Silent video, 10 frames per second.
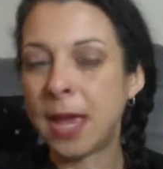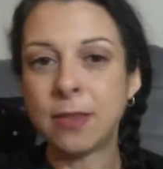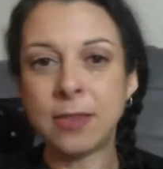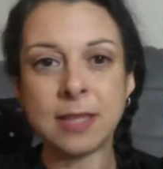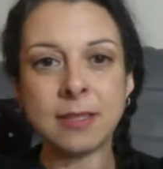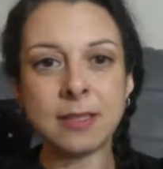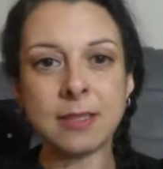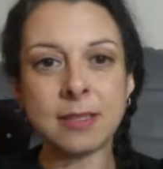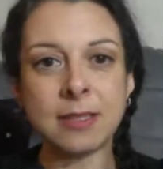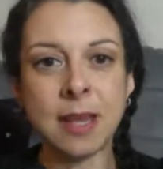This
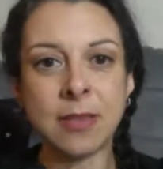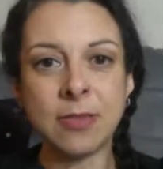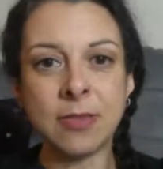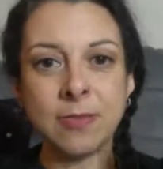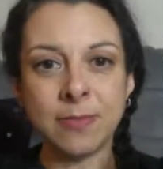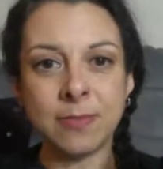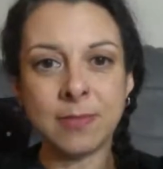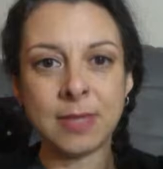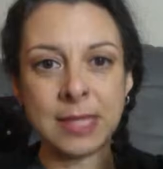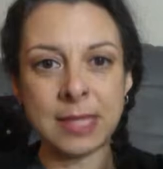is
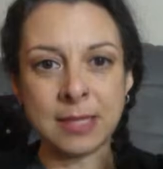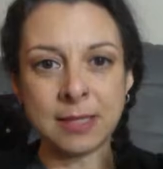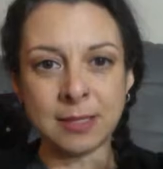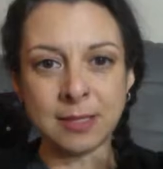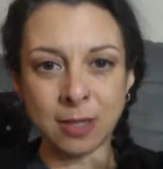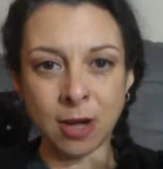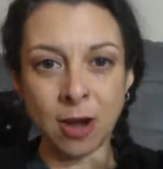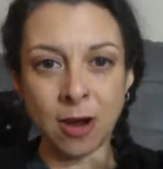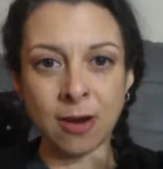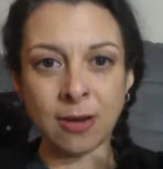this is a
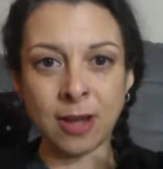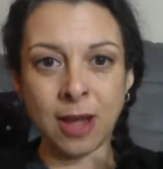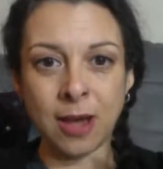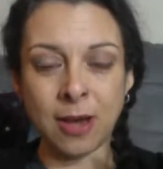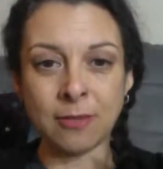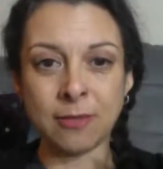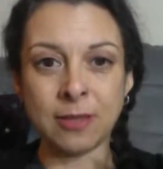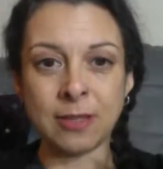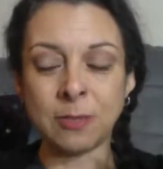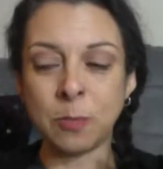card of
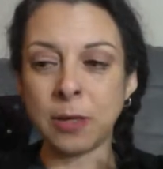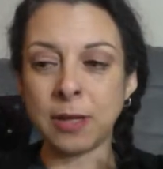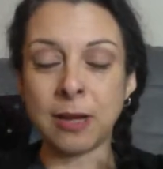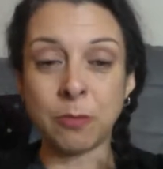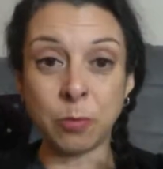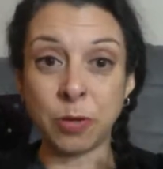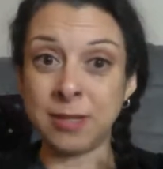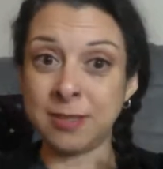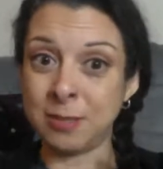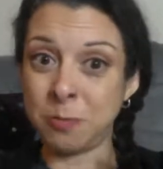kind of
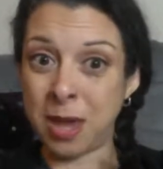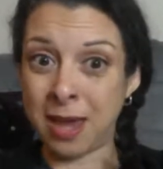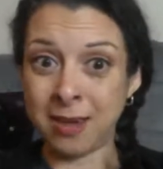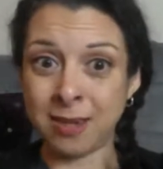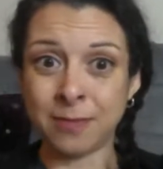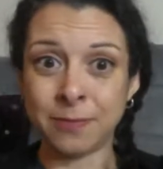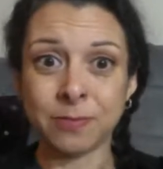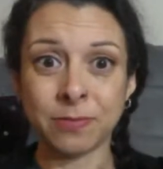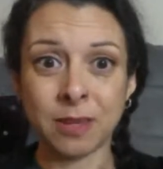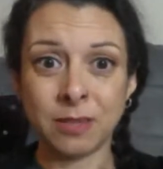brings us back
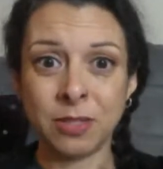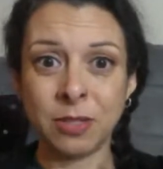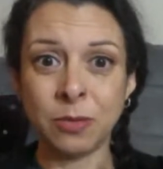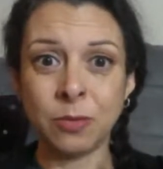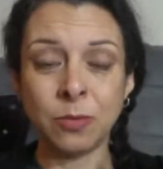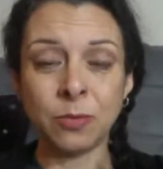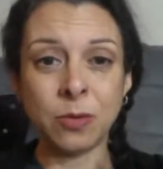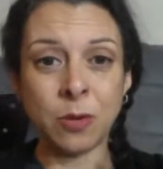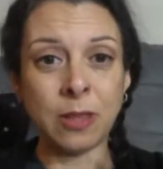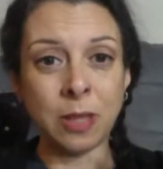to
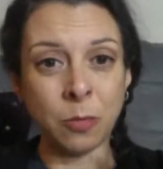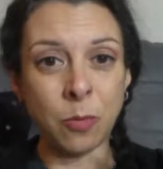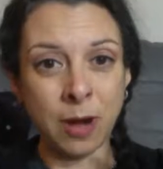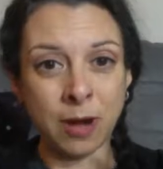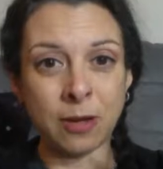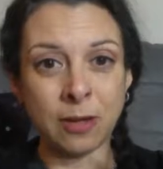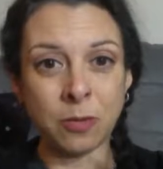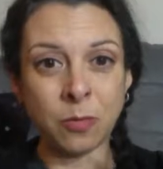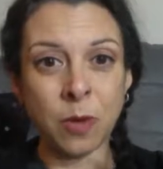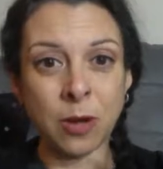I think where
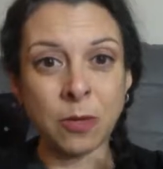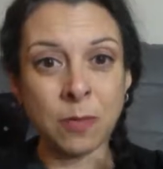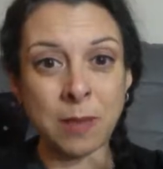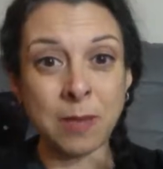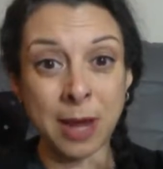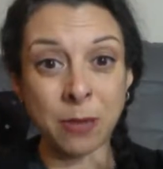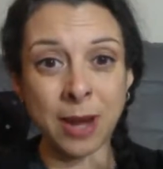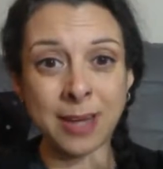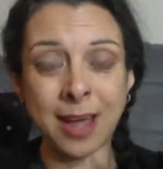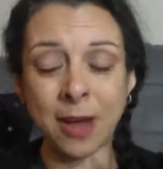you may be at
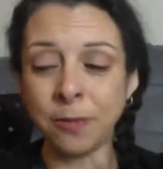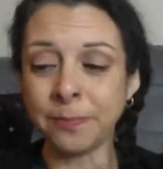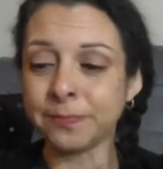right now,